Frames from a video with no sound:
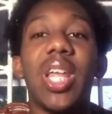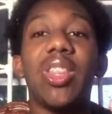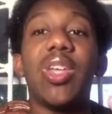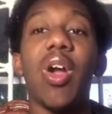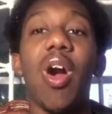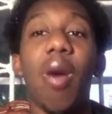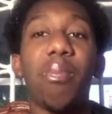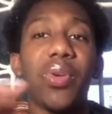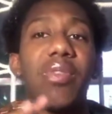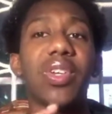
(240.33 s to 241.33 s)
in the
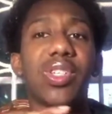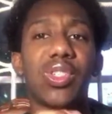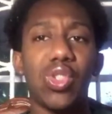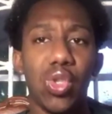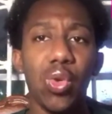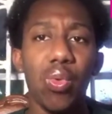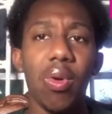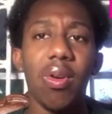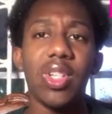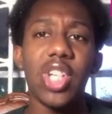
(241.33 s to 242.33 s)
previous
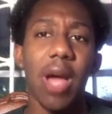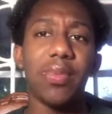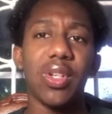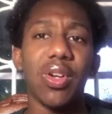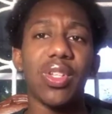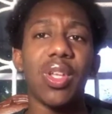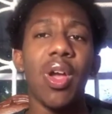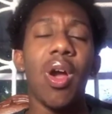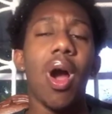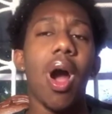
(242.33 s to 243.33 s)
2 chapters,
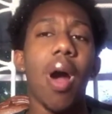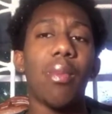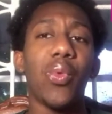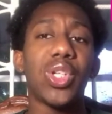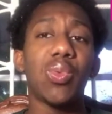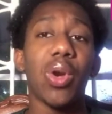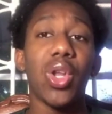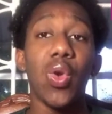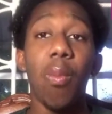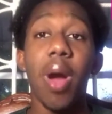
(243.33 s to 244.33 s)
which were
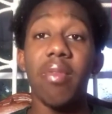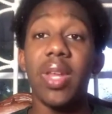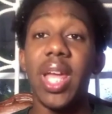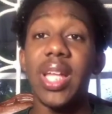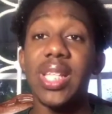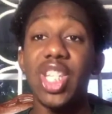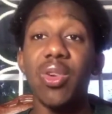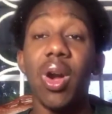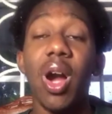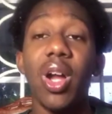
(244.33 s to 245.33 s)
no poverty and
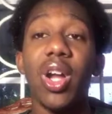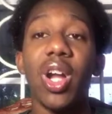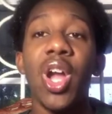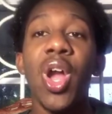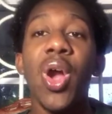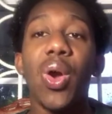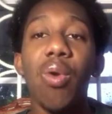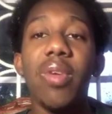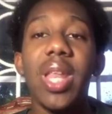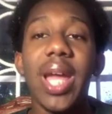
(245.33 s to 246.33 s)
zero hunger,
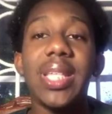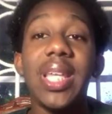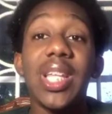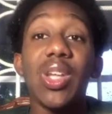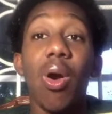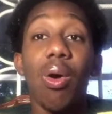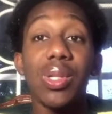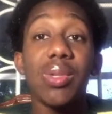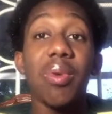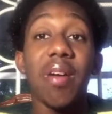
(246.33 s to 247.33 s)
COVID-19 has
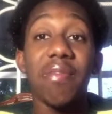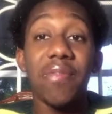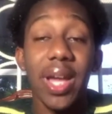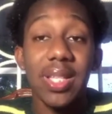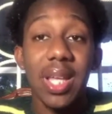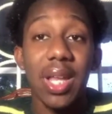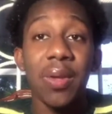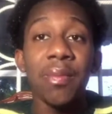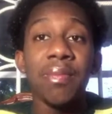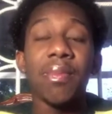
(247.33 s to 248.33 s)
also
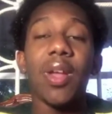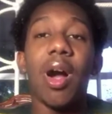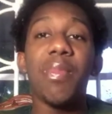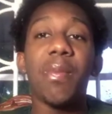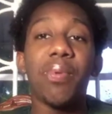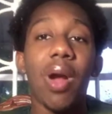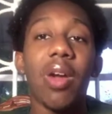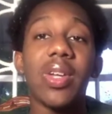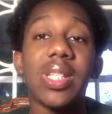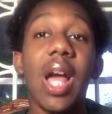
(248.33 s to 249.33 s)
affected the
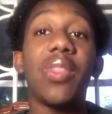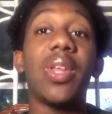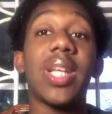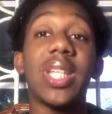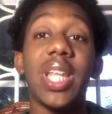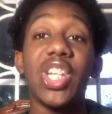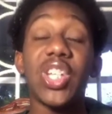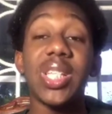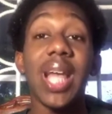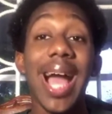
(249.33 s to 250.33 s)
progress that the United
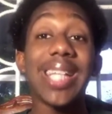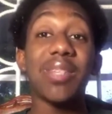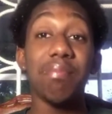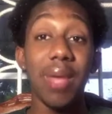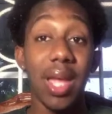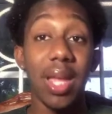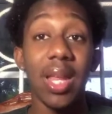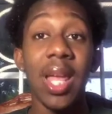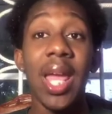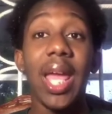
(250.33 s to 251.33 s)
Nations has
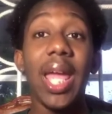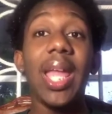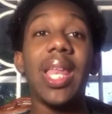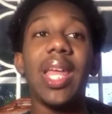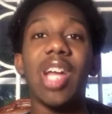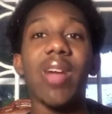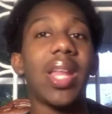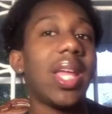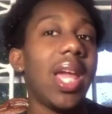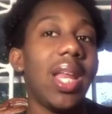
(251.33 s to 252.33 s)
made in
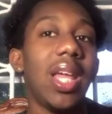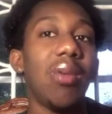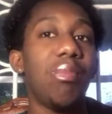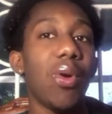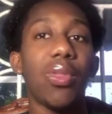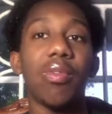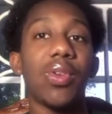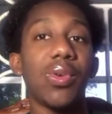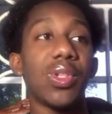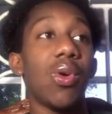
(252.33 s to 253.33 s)
eradicating both of
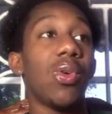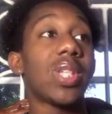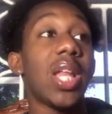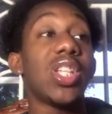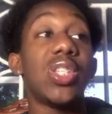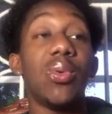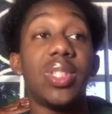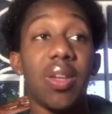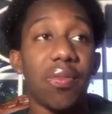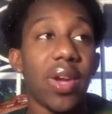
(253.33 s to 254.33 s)
those goals, and it's no
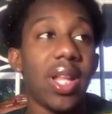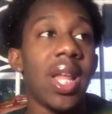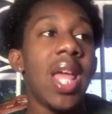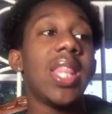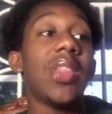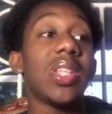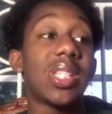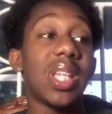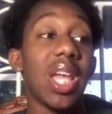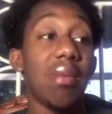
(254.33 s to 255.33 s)
different that the
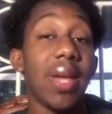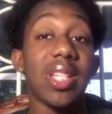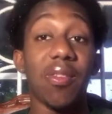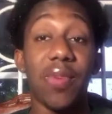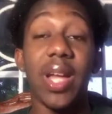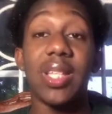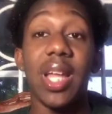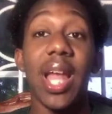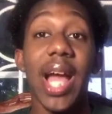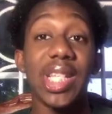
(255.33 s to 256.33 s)
same is
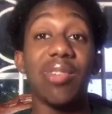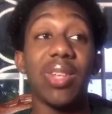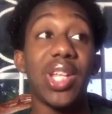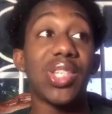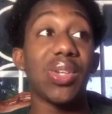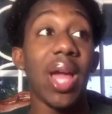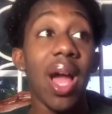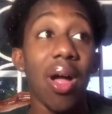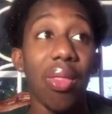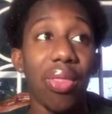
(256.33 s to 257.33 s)
affected as it relates to
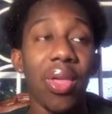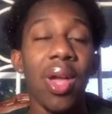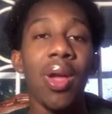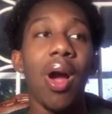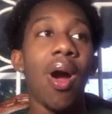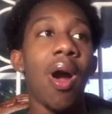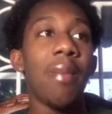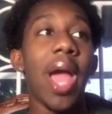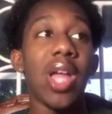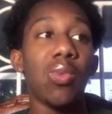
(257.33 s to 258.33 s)
health
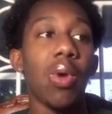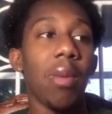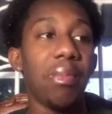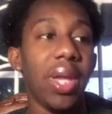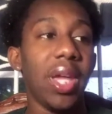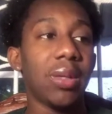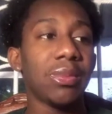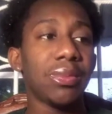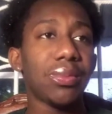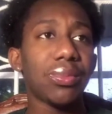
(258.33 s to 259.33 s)
and well-being.
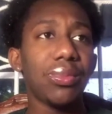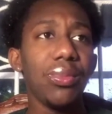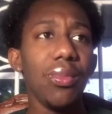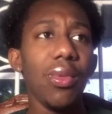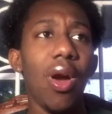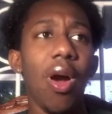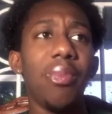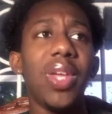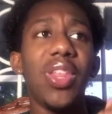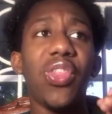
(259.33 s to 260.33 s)

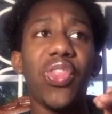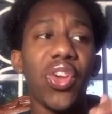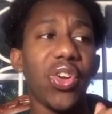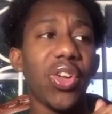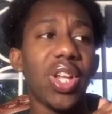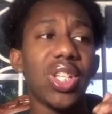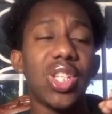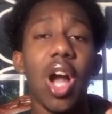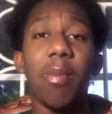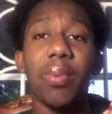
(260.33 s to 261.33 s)
The third
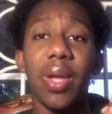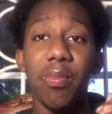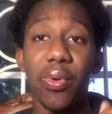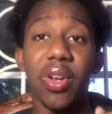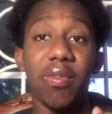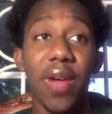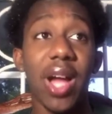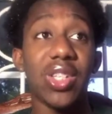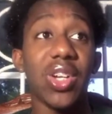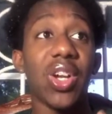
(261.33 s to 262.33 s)
top important
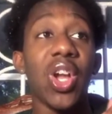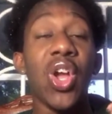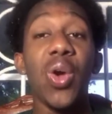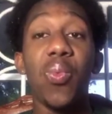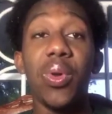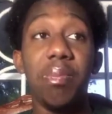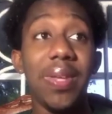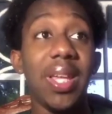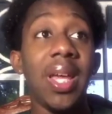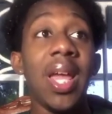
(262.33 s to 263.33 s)
factor would
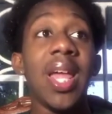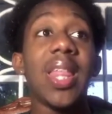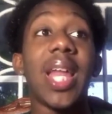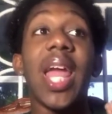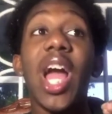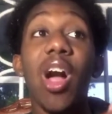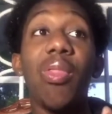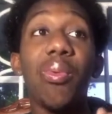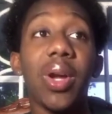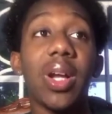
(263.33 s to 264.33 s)
be that
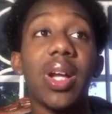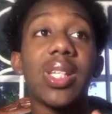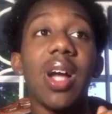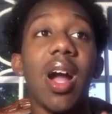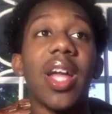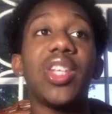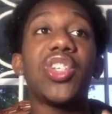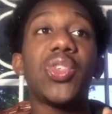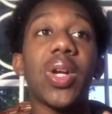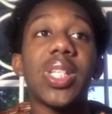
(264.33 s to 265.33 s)
health workers are in
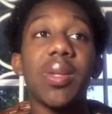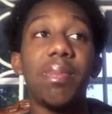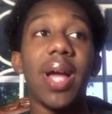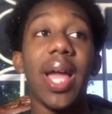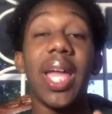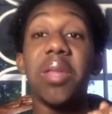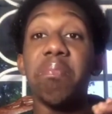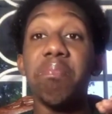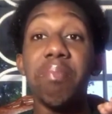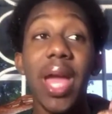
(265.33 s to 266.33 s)
short supply
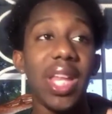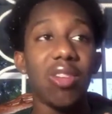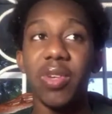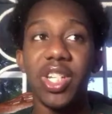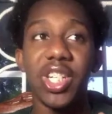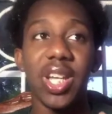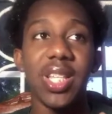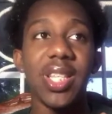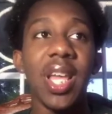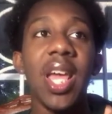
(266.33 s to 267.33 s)
in many
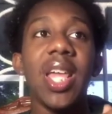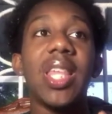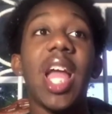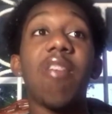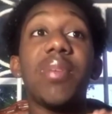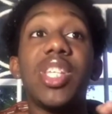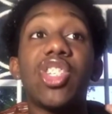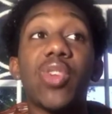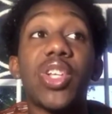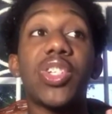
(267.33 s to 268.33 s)
regions. They have been
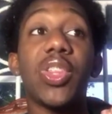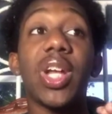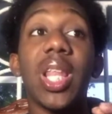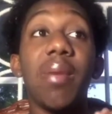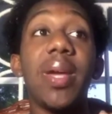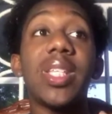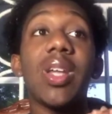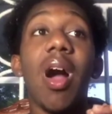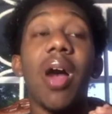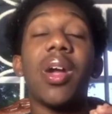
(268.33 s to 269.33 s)
stretched to their
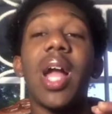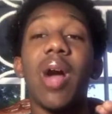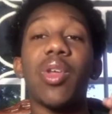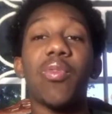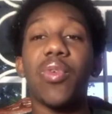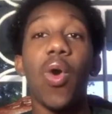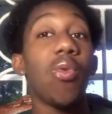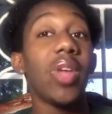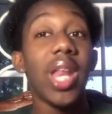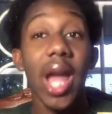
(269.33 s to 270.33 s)
limits on account of
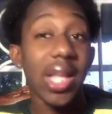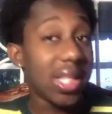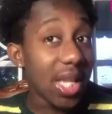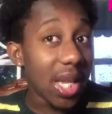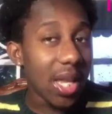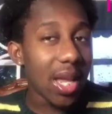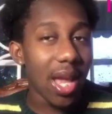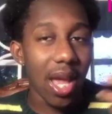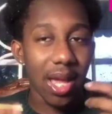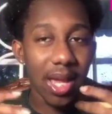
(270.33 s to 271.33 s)
COVID-19
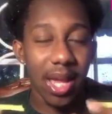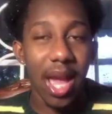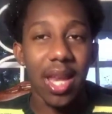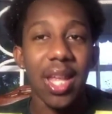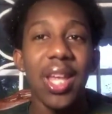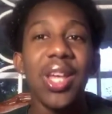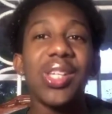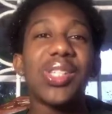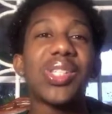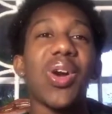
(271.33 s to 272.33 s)
again.
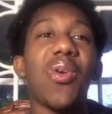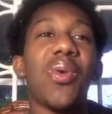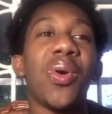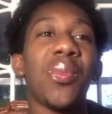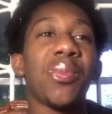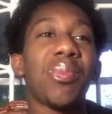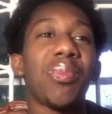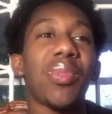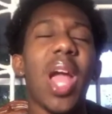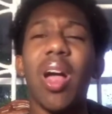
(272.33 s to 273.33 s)
So
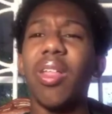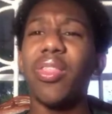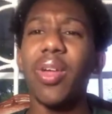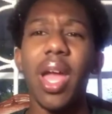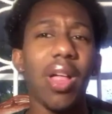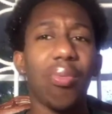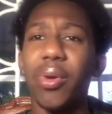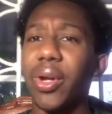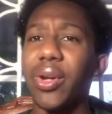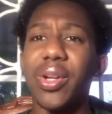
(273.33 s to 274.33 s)
health
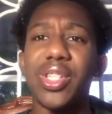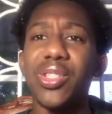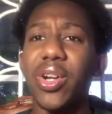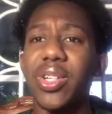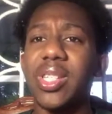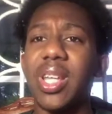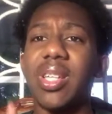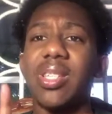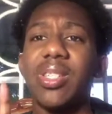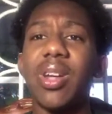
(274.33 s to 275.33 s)
workers,
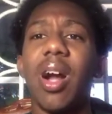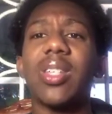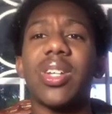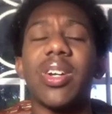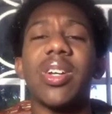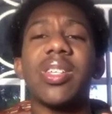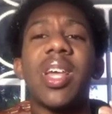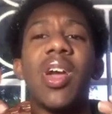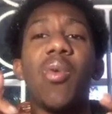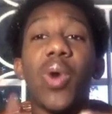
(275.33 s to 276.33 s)
nurses, doctors,
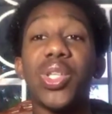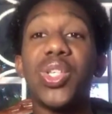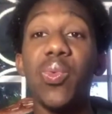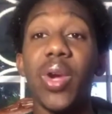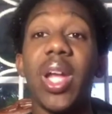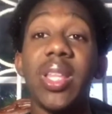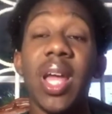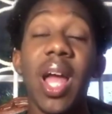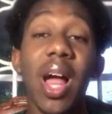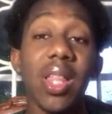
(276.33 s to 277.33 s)
once you work in
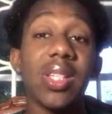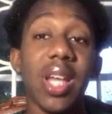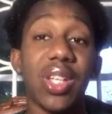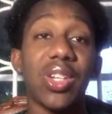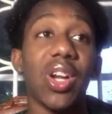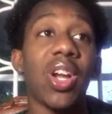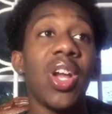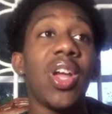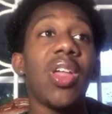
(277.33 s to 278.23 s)
the health sector,